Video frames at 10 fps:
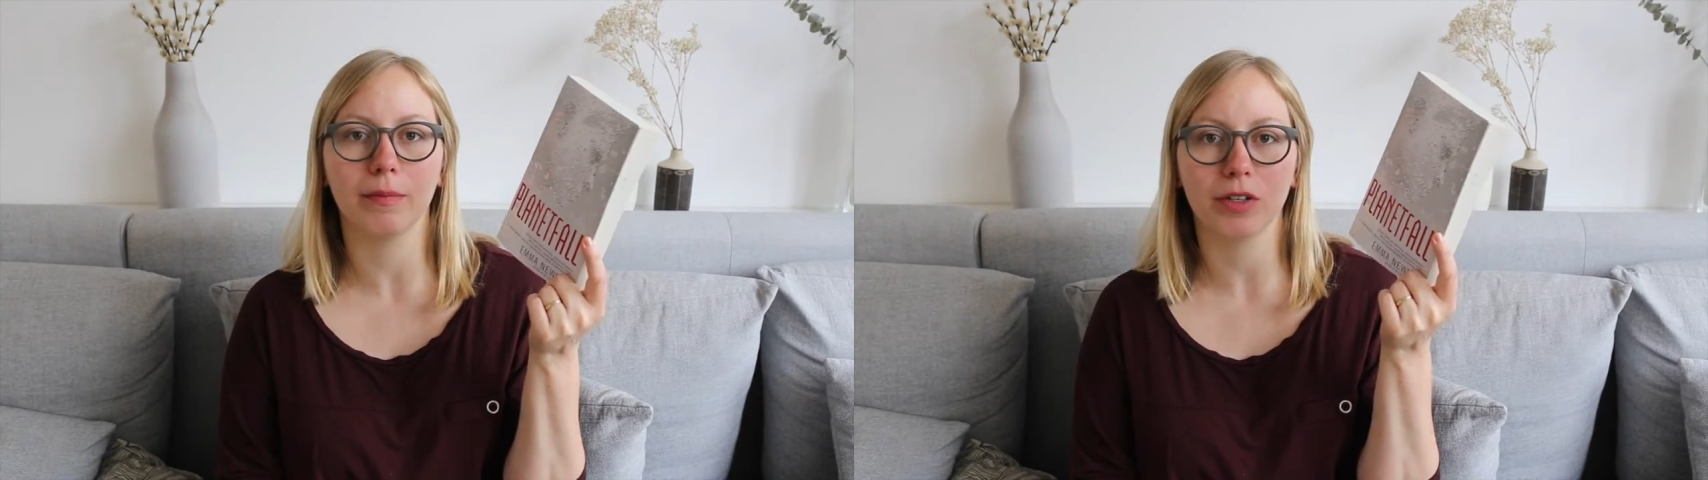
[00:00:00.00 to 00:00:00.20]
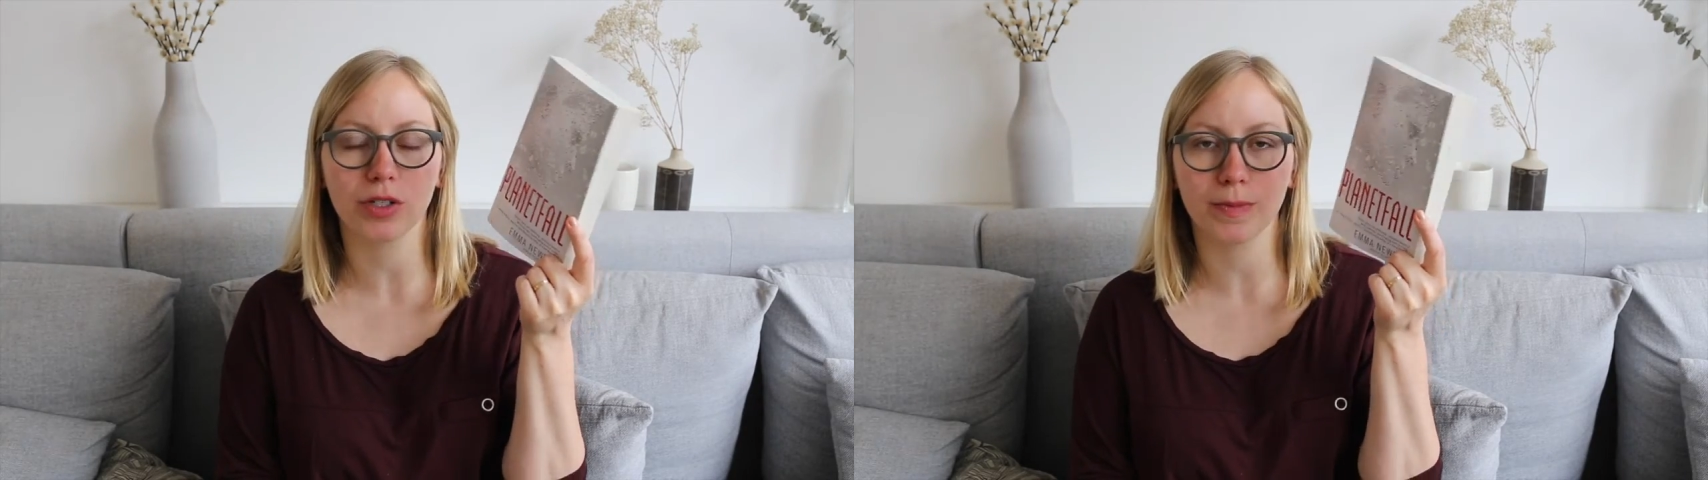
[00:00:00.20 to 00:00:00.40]

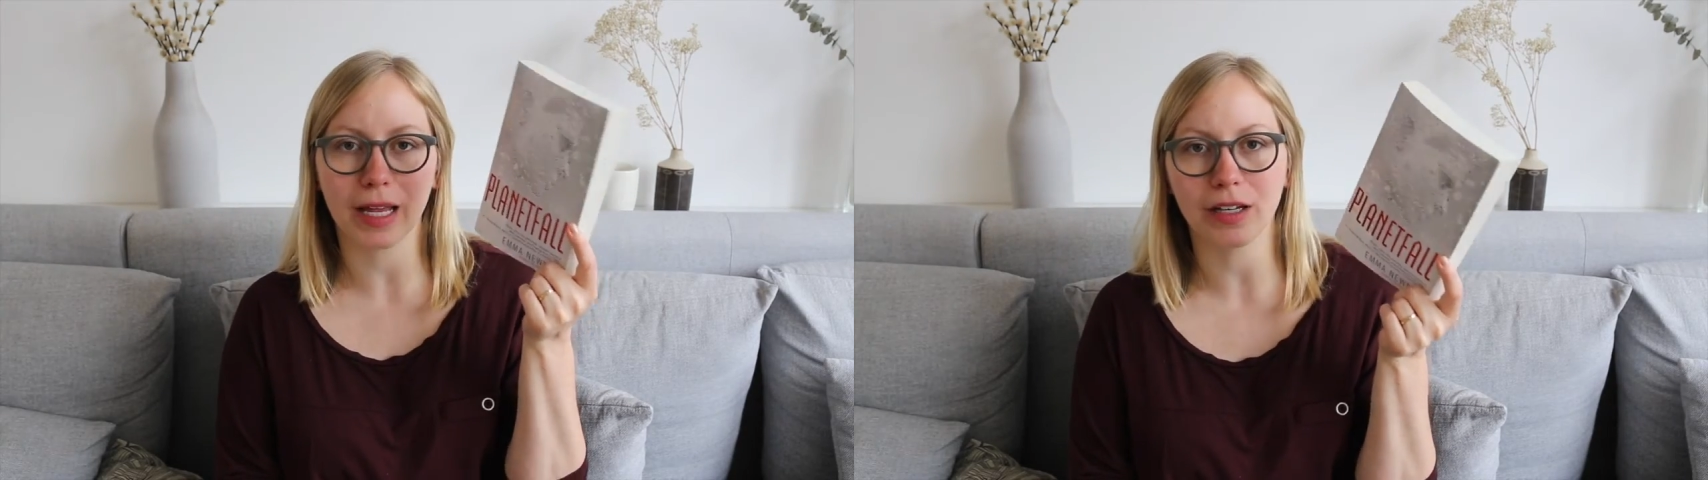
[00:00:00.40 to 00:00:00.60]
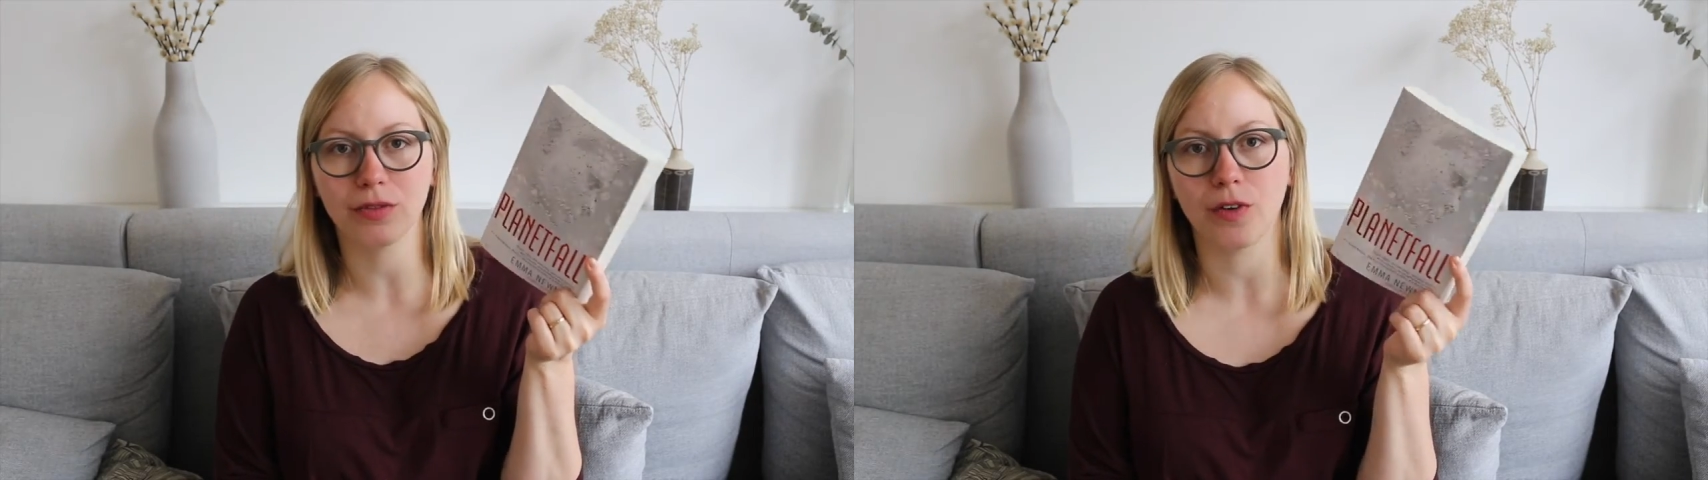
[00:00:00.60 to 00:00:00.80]
There's
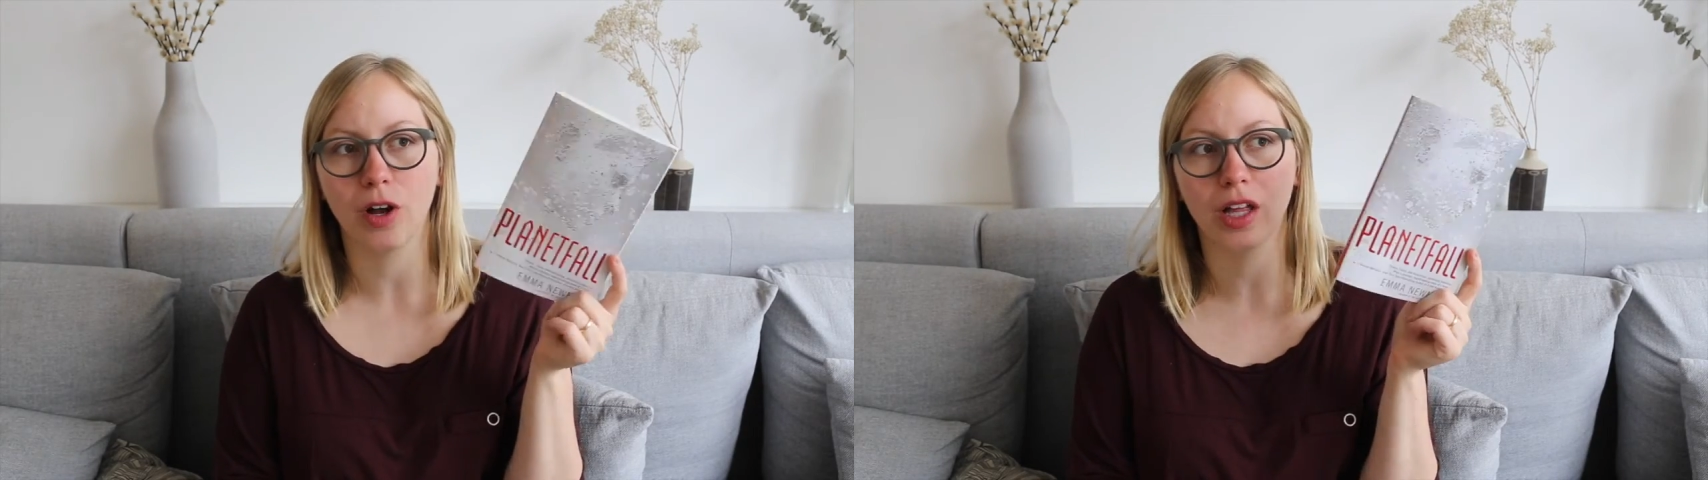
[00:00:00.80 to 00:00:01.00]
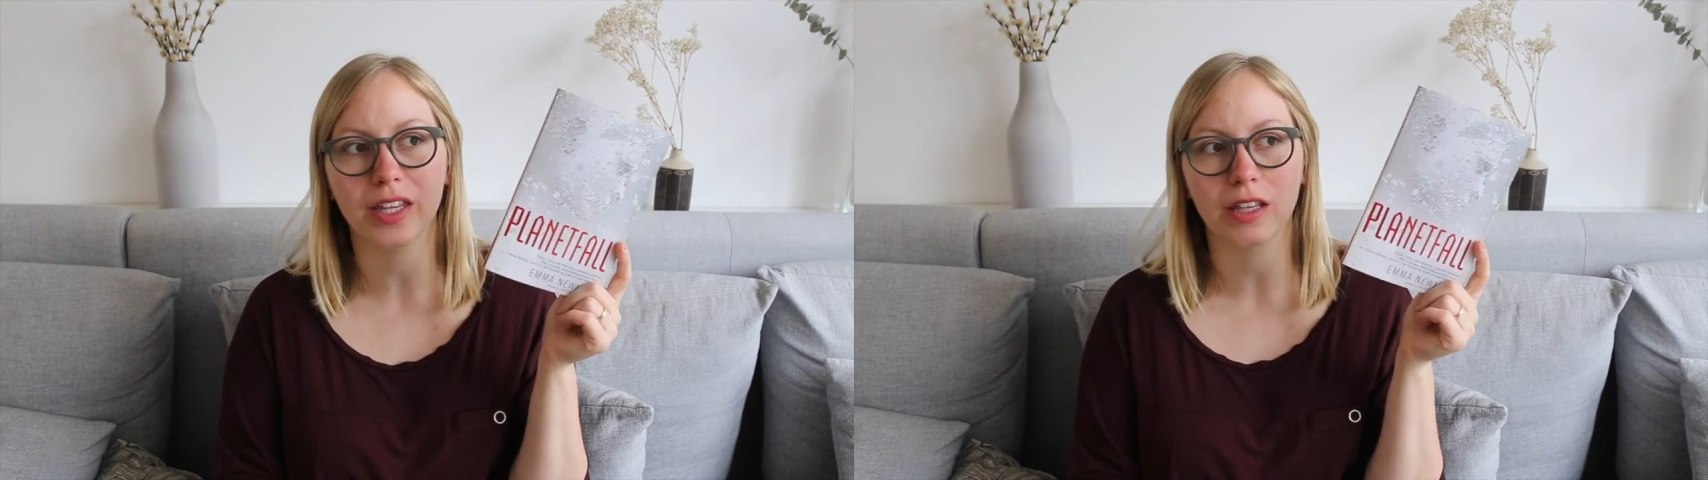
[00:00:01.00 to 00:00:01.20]

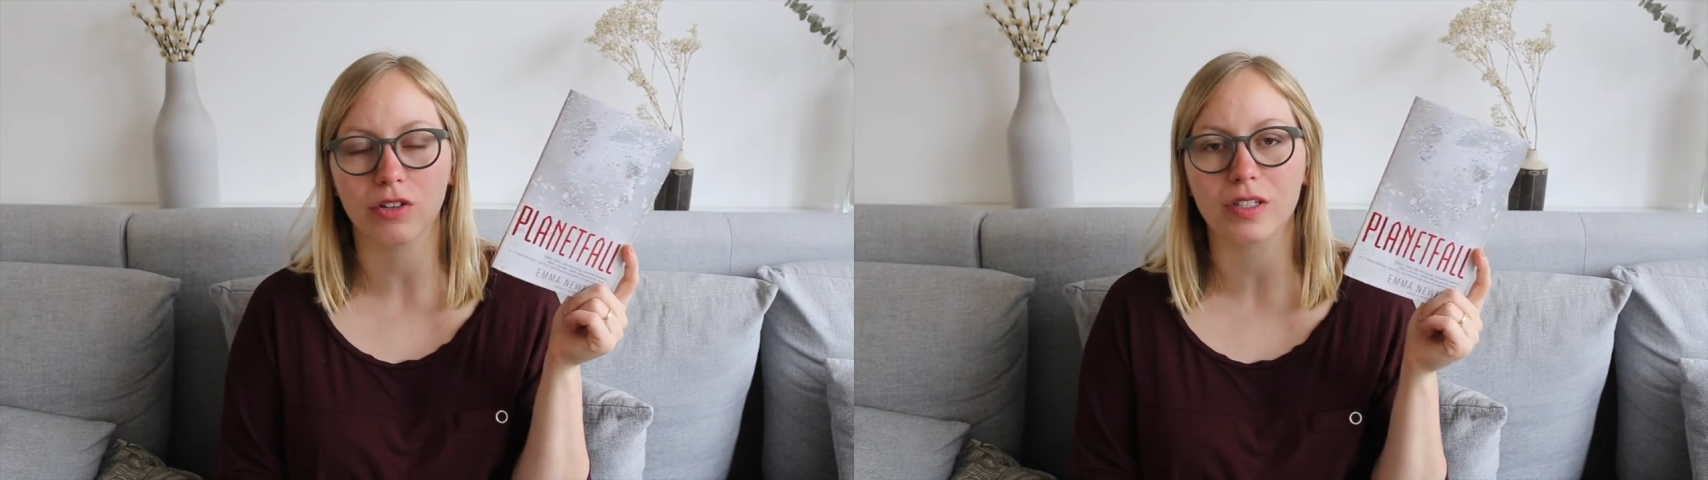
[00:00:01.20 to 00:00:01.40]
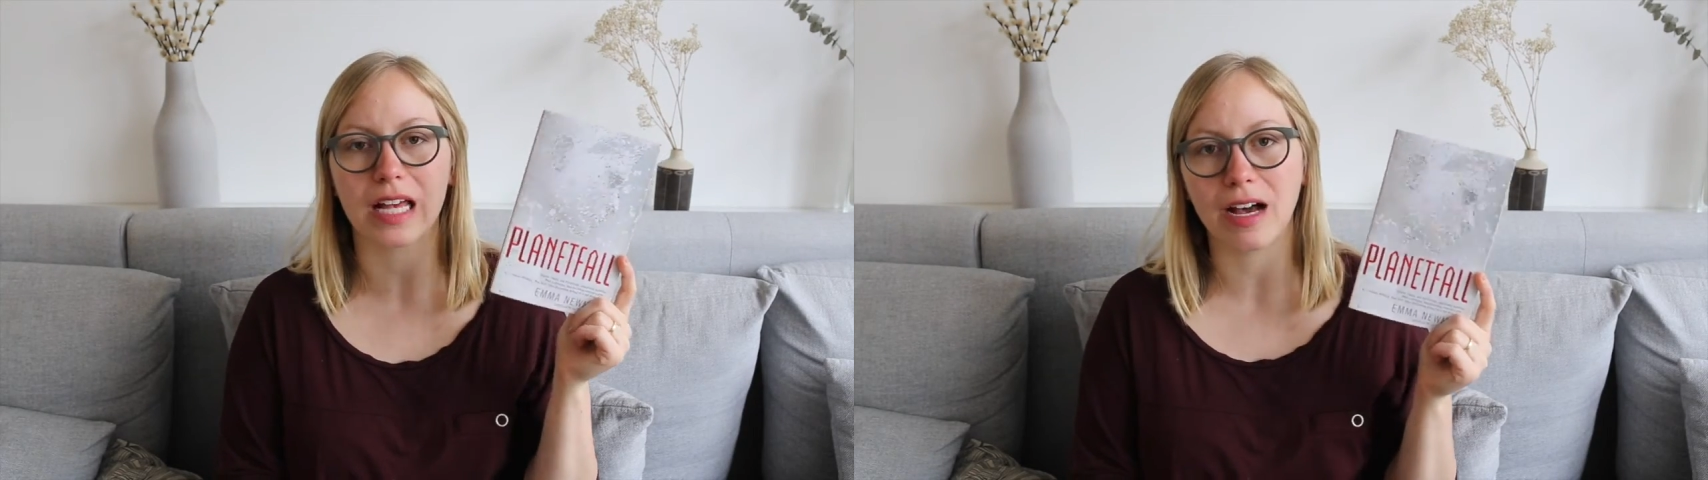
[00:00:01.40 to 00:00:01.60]
Planetfall, then there's